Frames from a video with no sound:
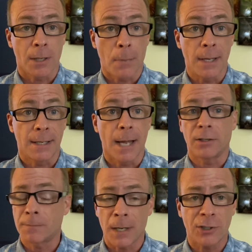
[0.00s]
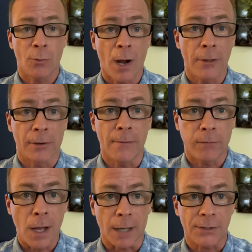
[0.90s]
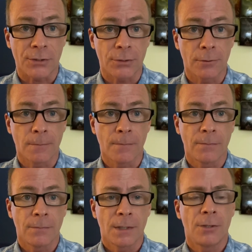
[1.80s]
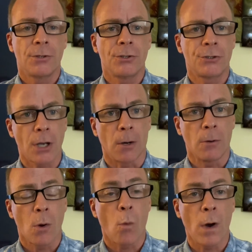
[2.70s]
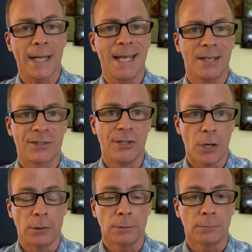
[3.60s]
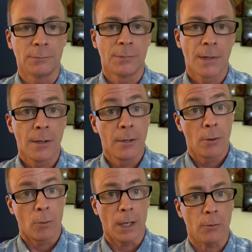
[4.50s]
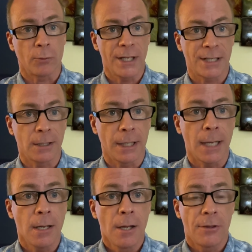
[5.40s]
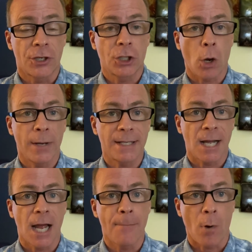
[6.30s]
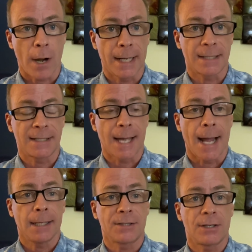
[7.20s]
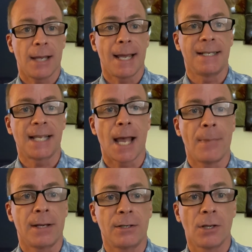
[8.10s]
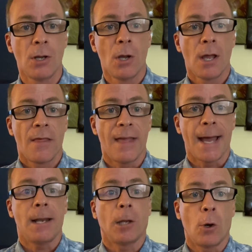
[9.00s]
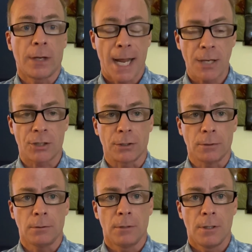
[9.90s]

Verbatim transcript: pin down, especially while they're in flux. So what is known? Well, recently, the Showing Time market stats examined that location